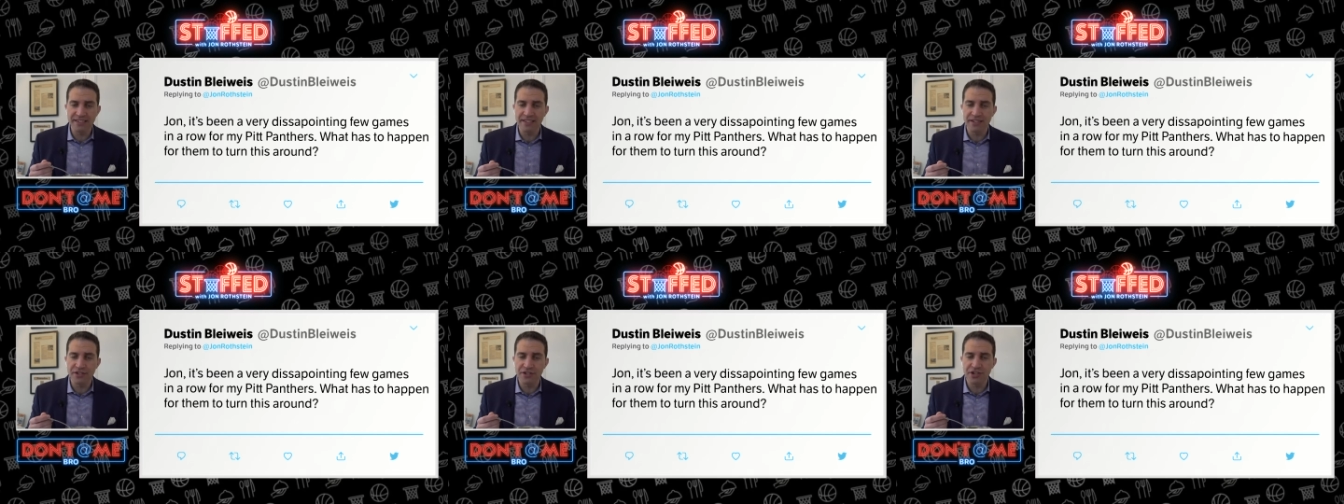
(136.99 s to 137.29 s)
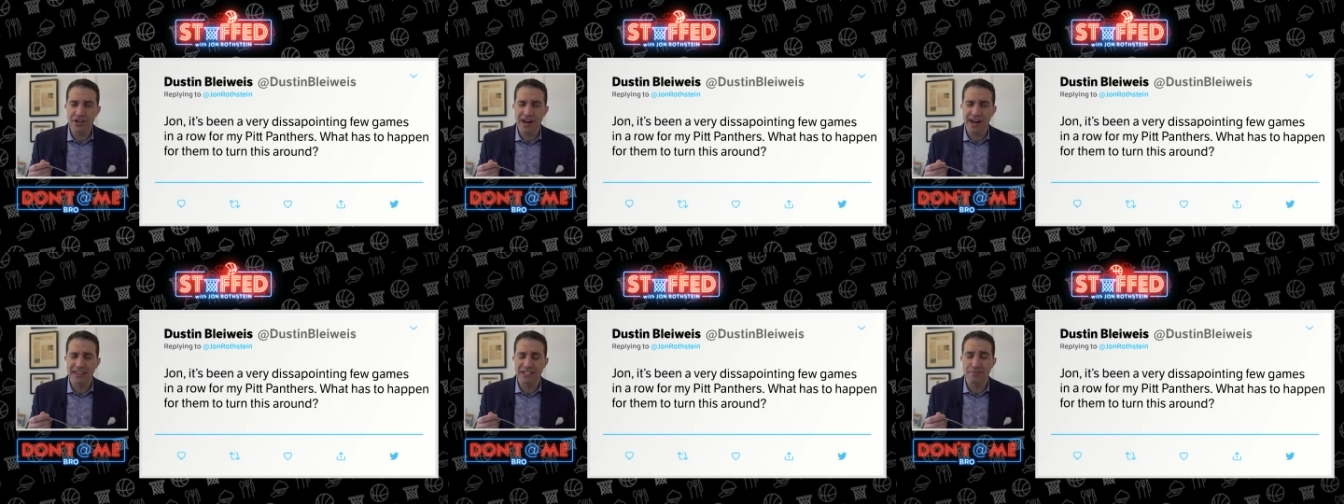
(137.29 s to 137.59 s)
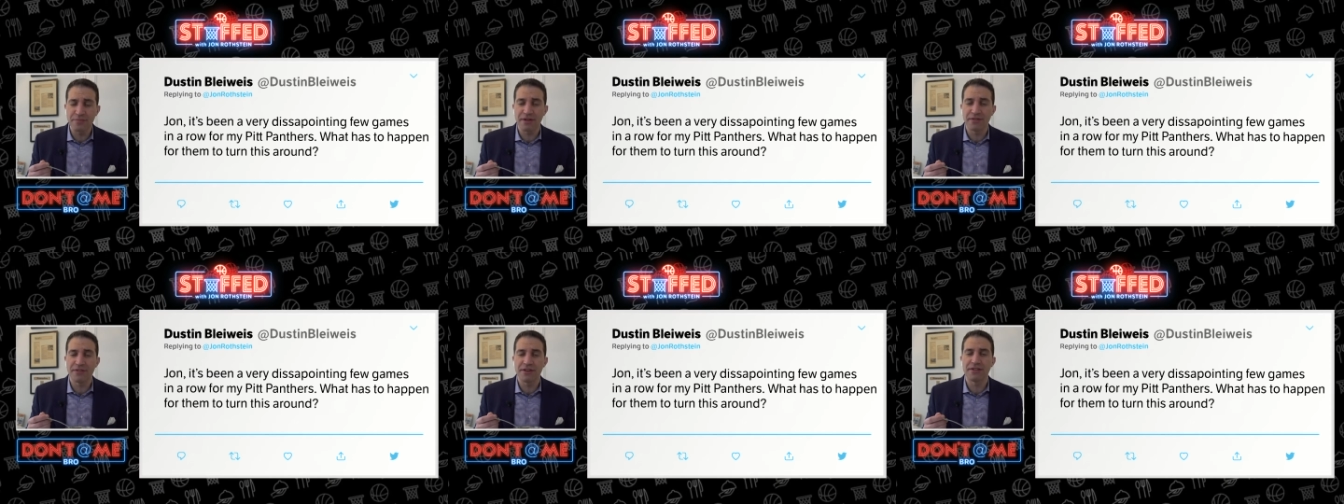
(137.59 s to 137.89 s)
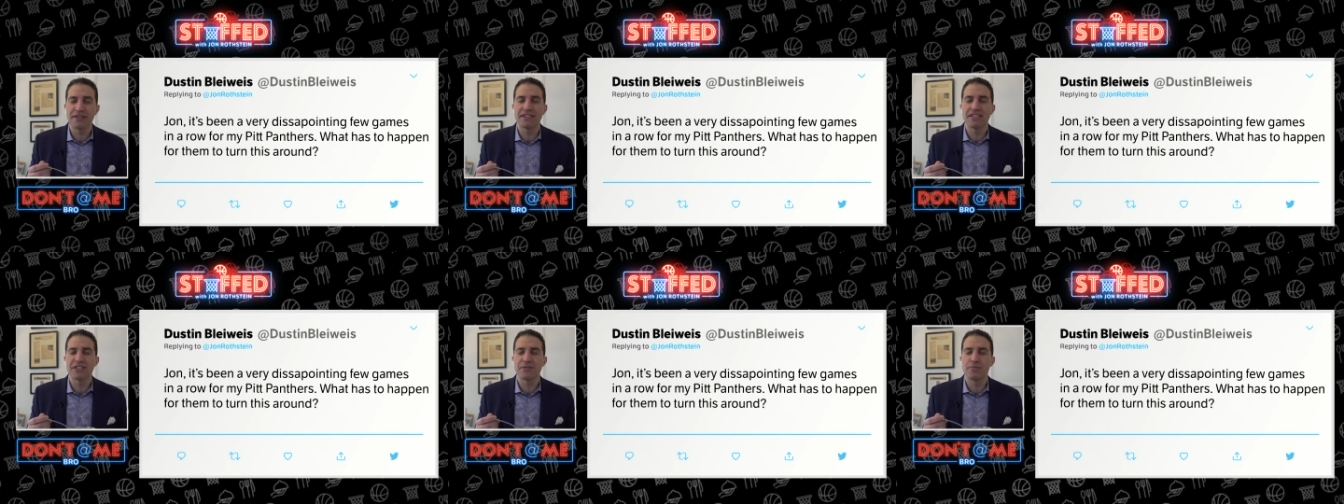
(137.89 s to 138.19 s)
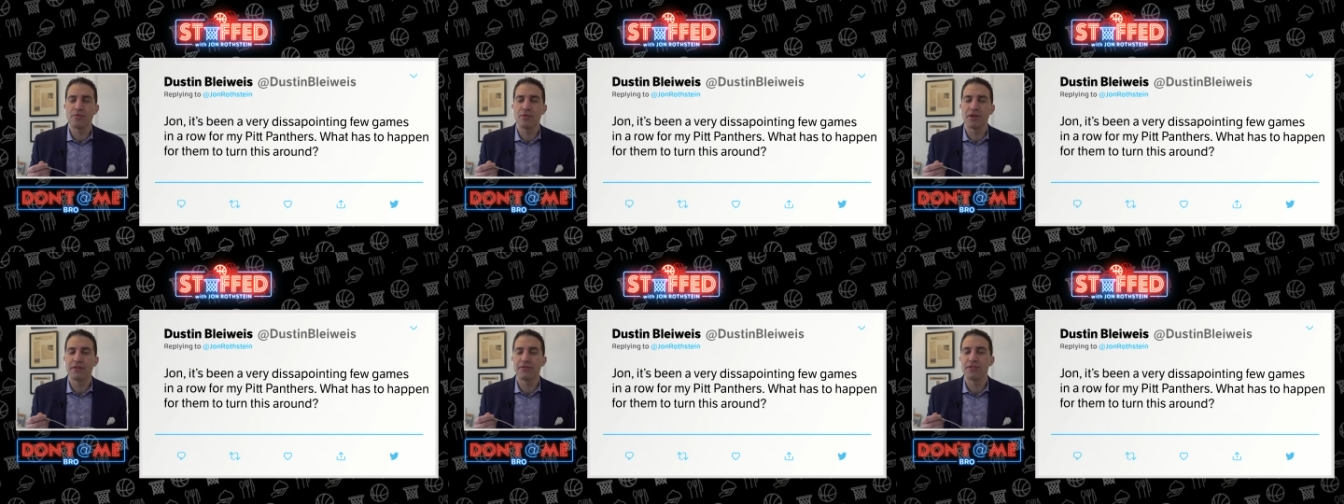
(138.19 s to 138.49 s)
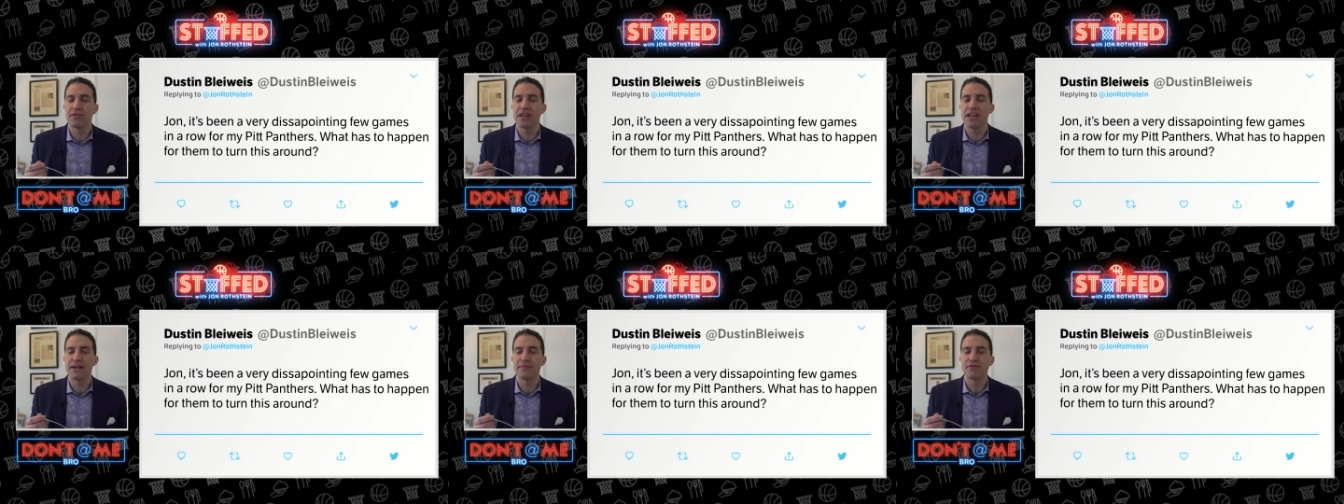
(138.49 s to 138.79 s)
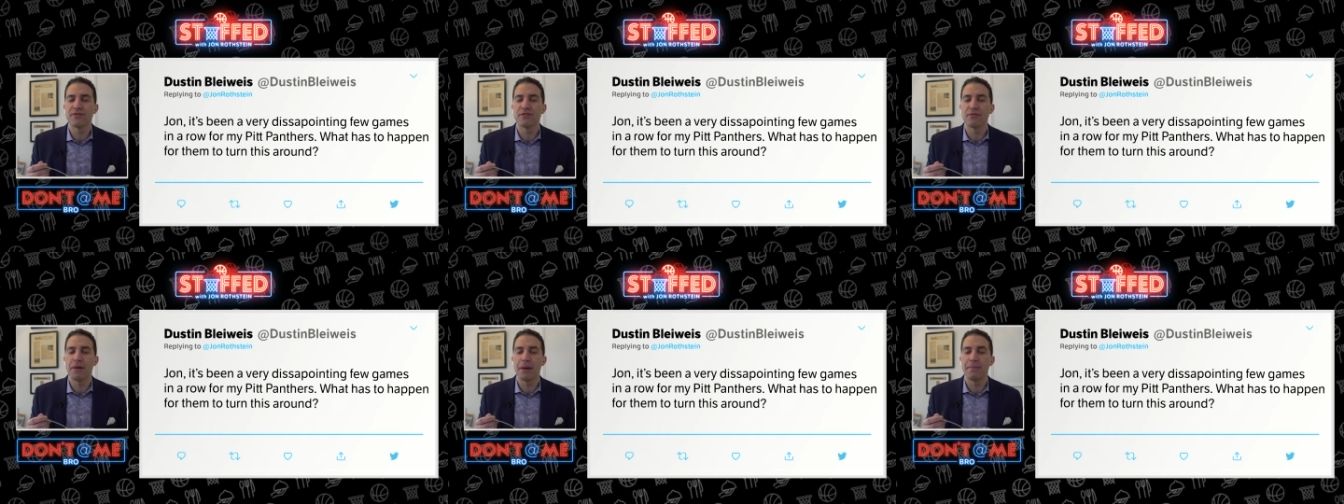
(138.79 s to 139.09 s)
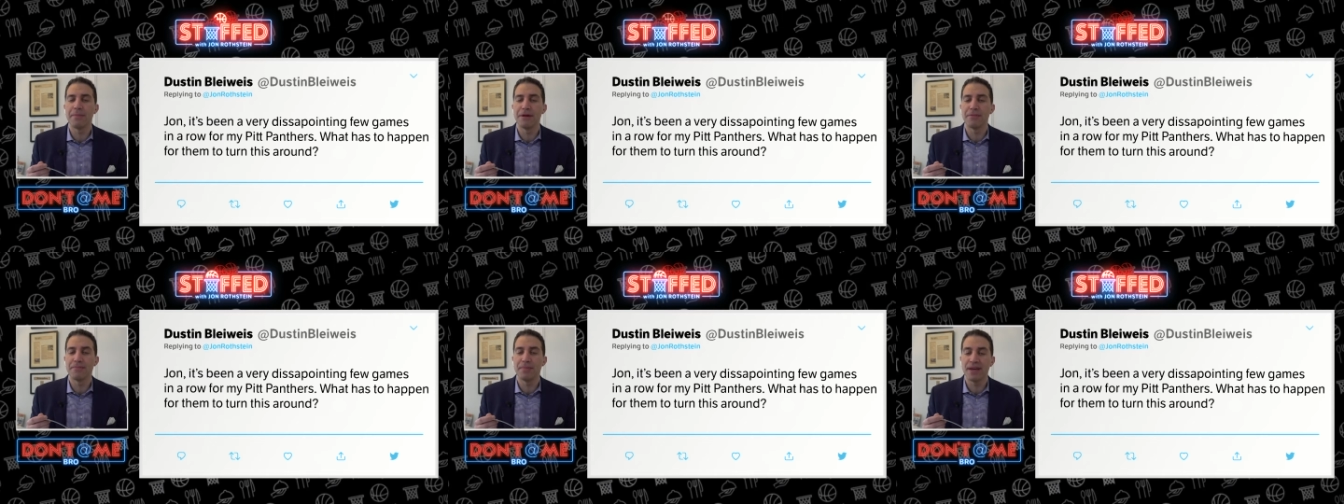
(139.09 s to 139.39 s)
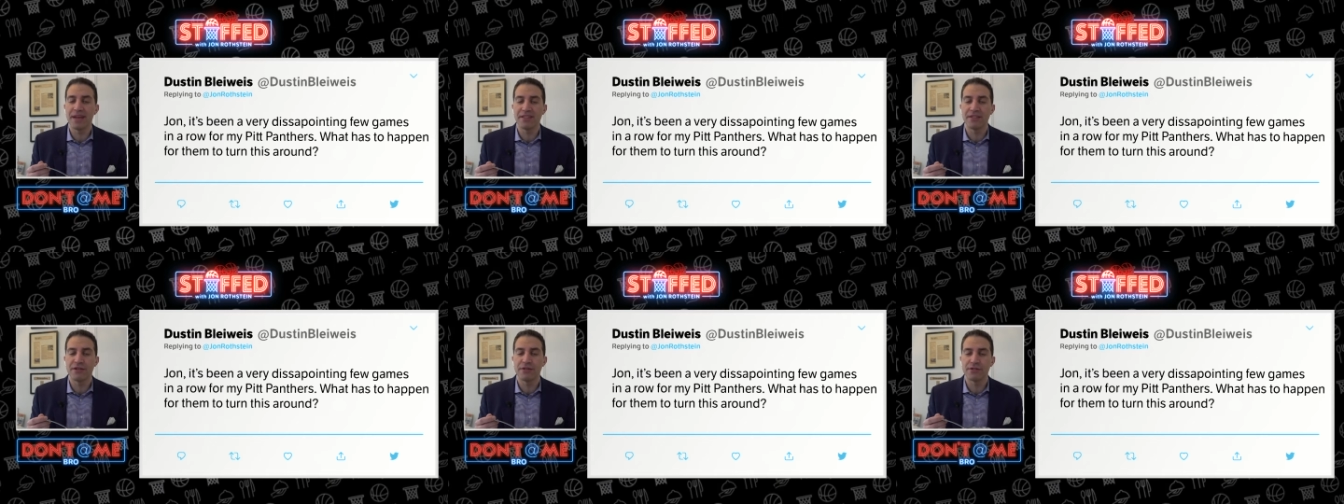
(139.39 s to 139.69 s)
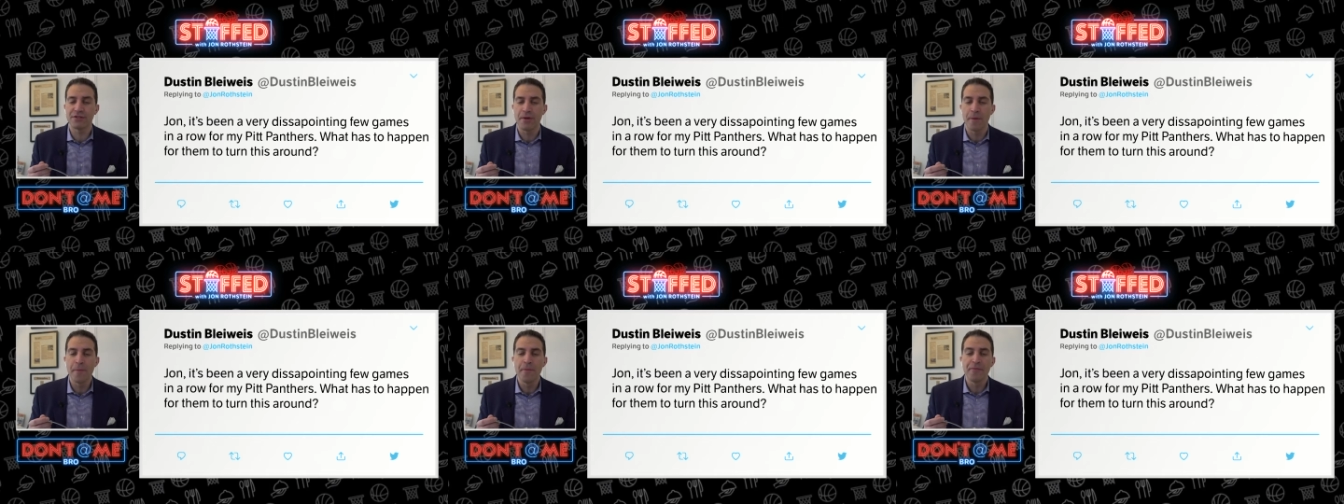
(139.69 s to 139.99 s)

And John, it's been a very disappointing few games for my Pitt Panthers.